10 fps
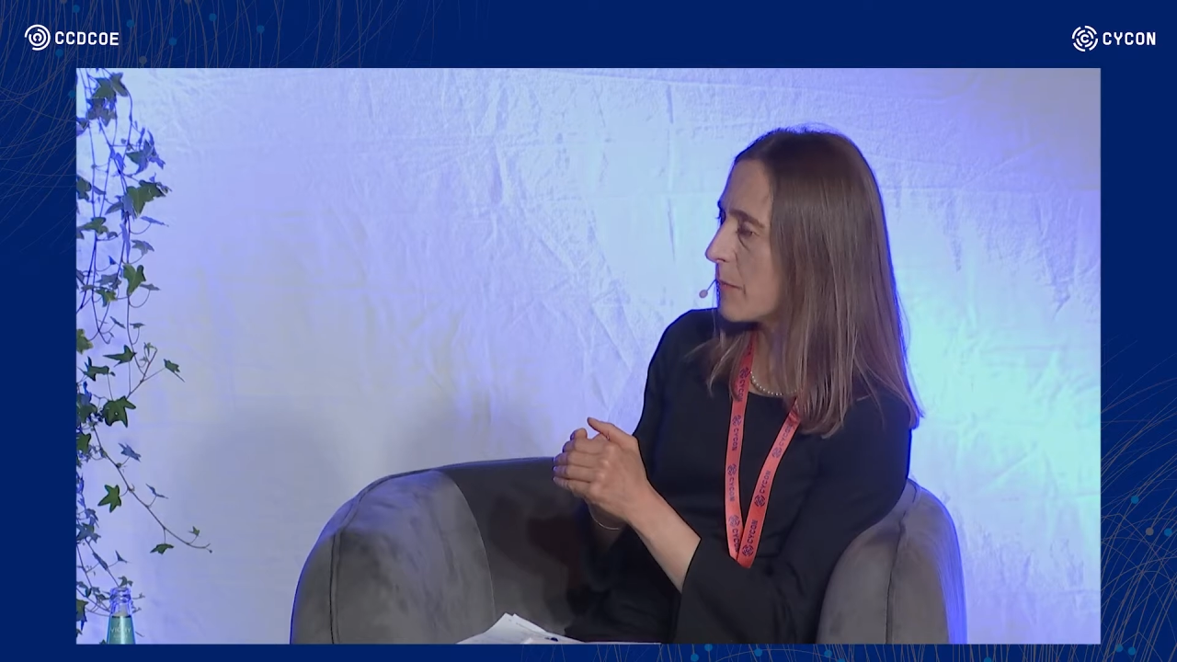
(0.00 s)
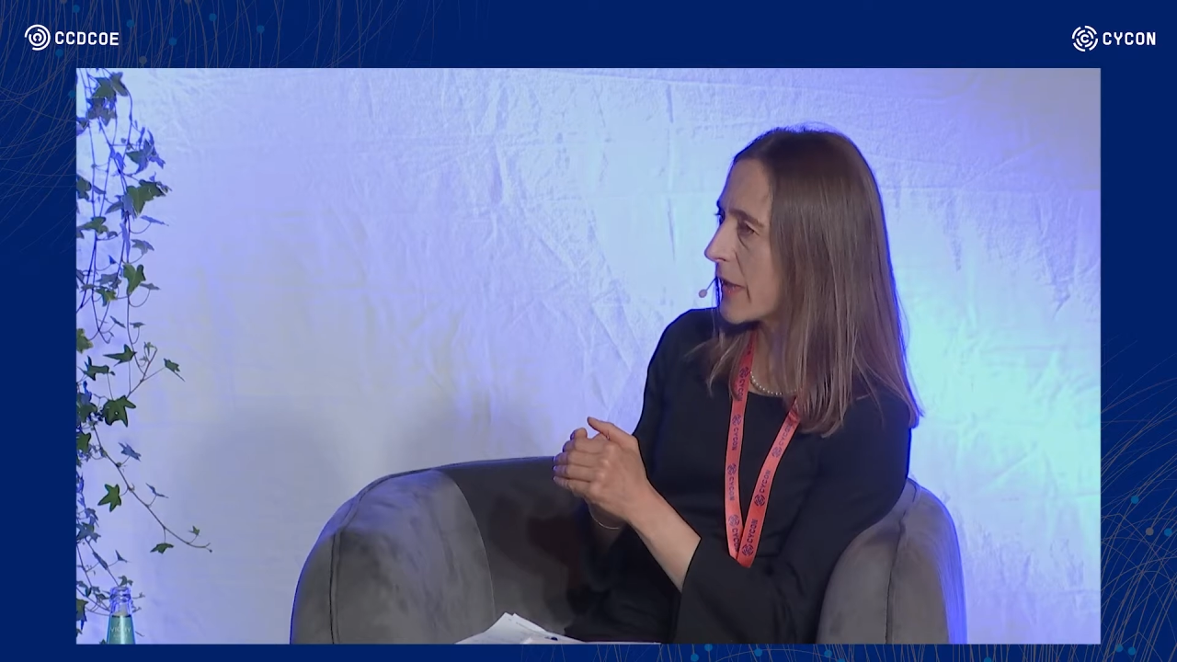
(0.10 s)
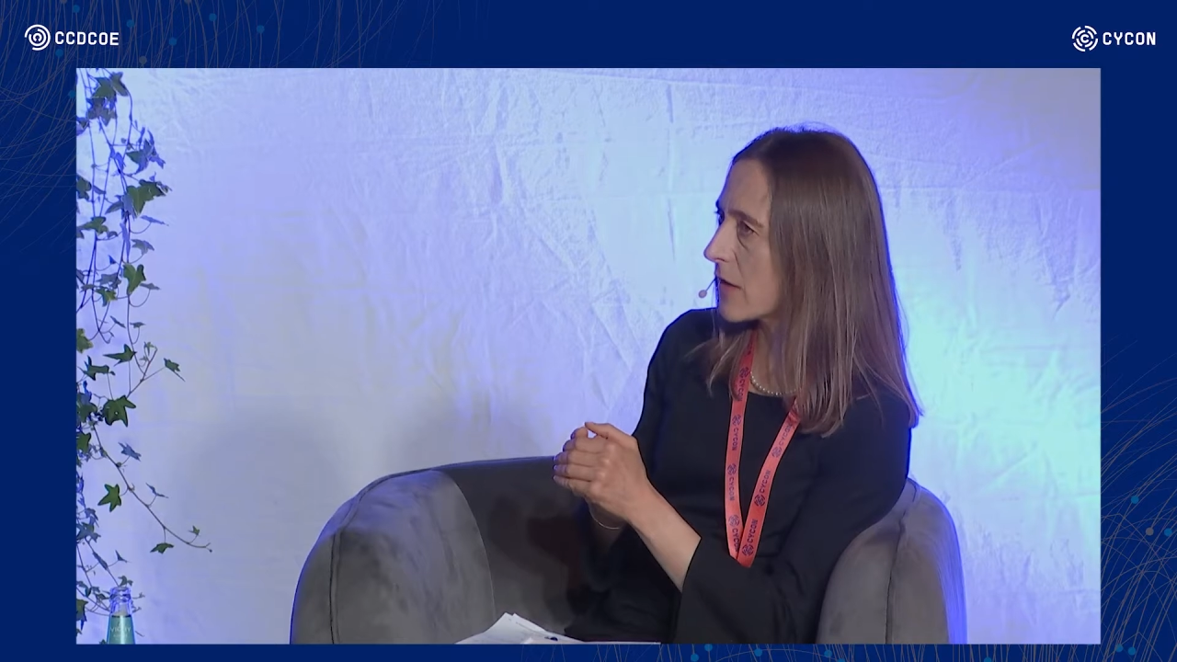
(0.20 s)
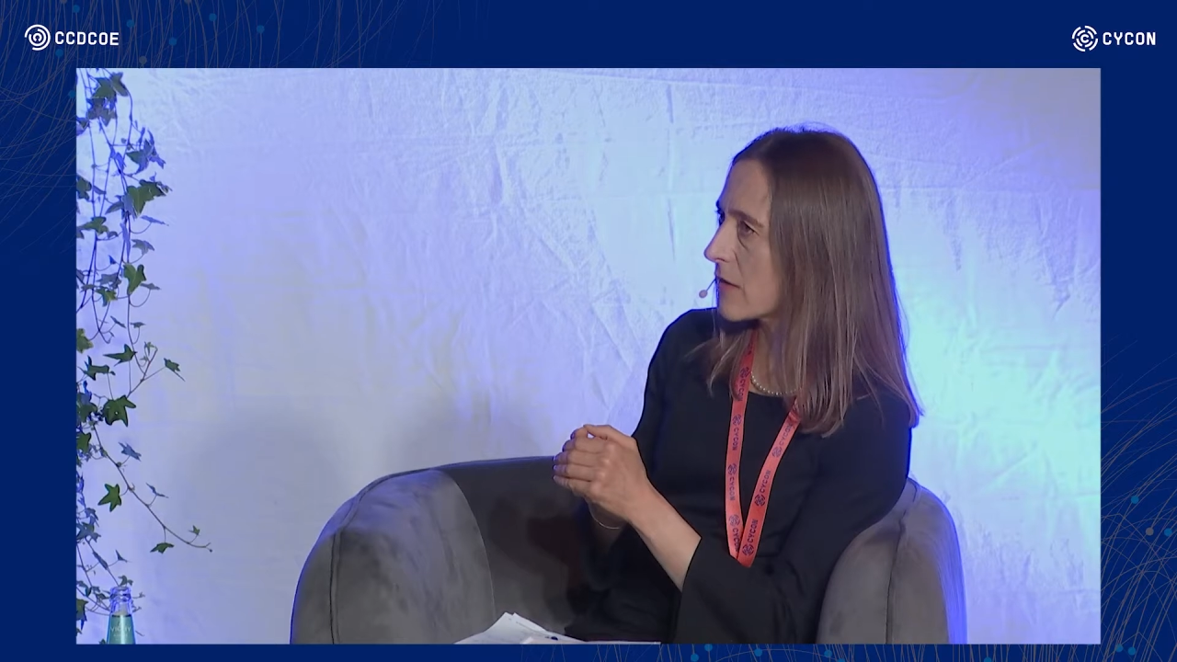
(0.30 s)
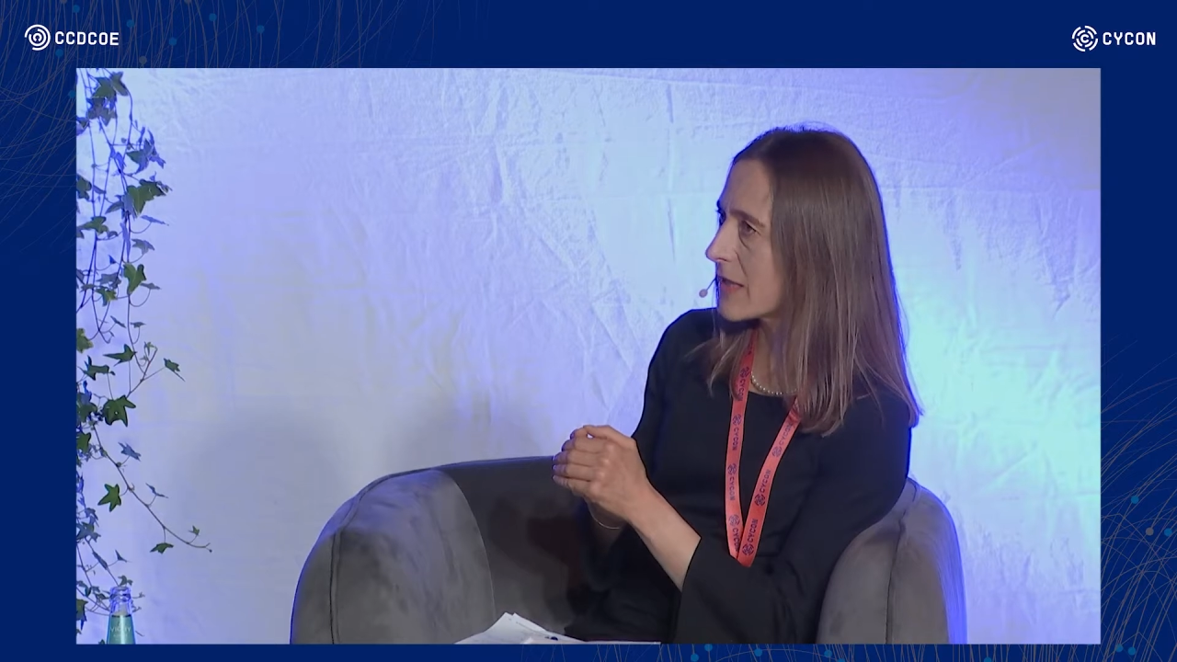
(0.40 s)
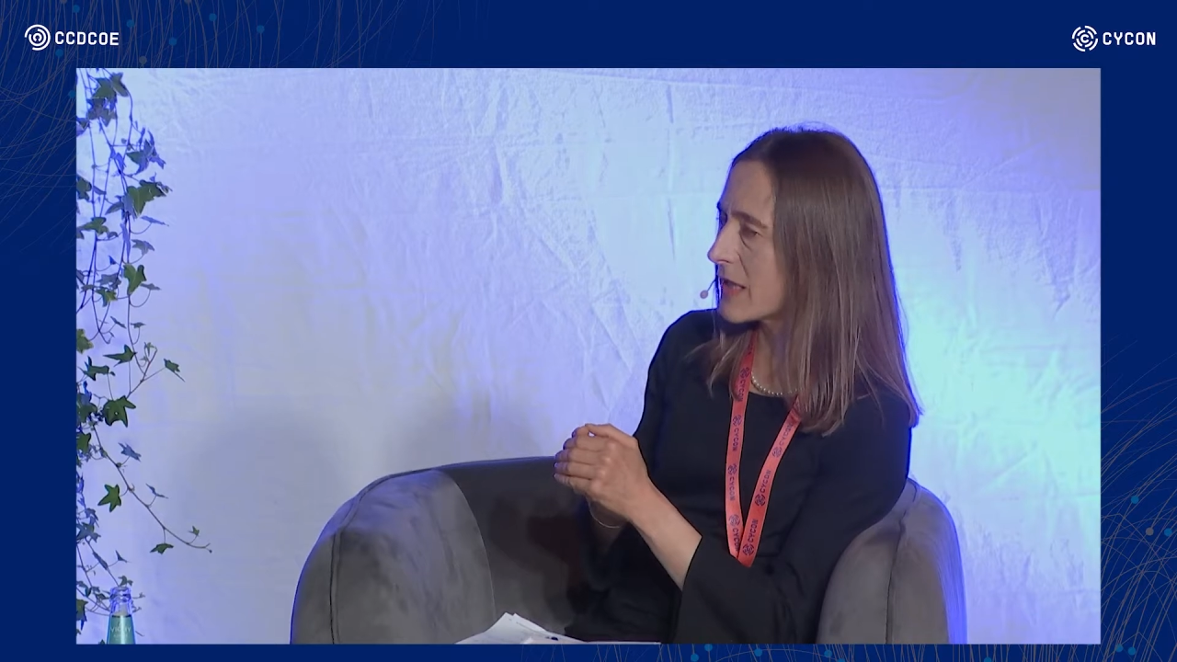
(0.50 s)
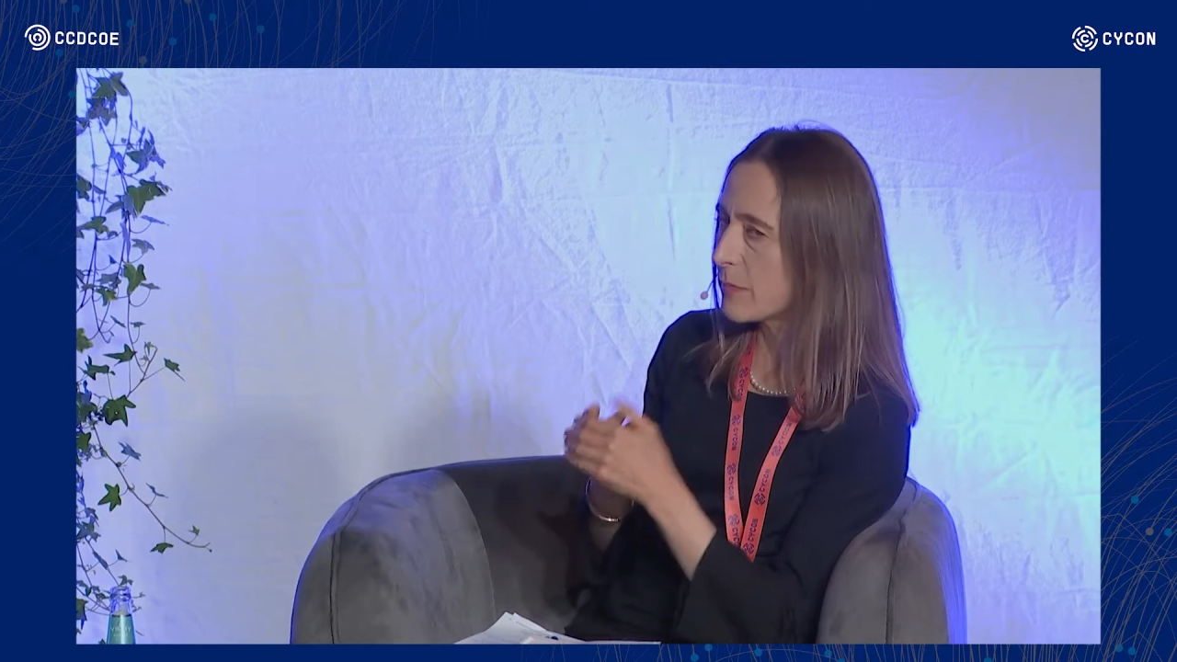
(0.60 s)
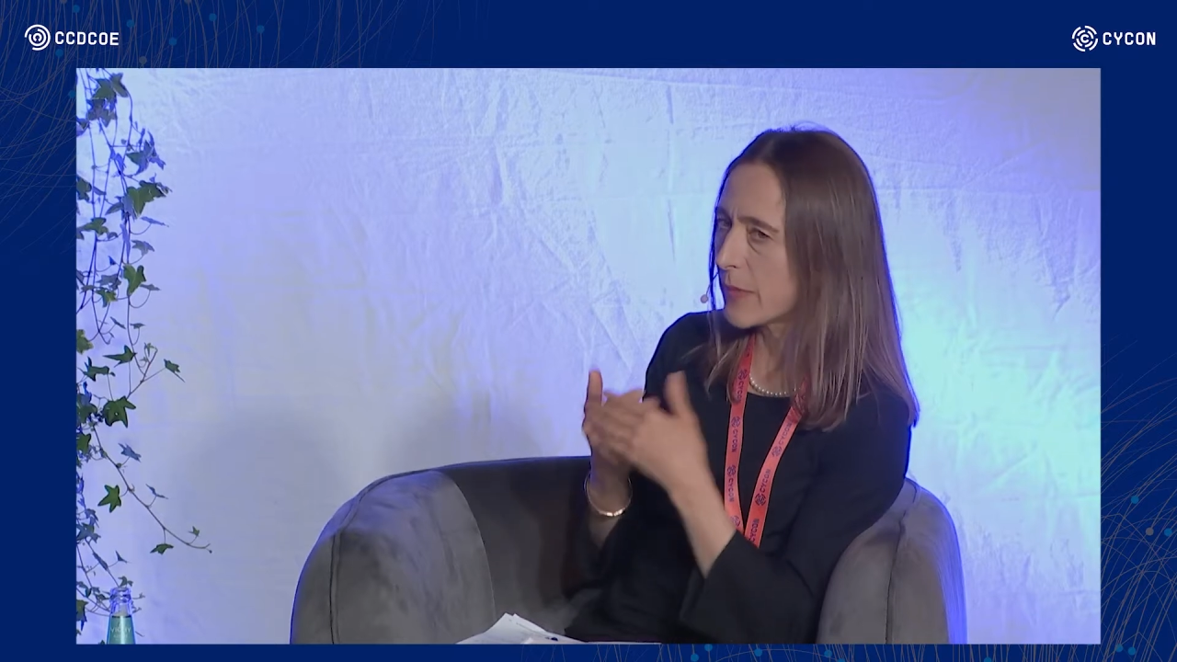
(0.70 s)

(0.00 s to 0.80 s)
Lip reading: because let's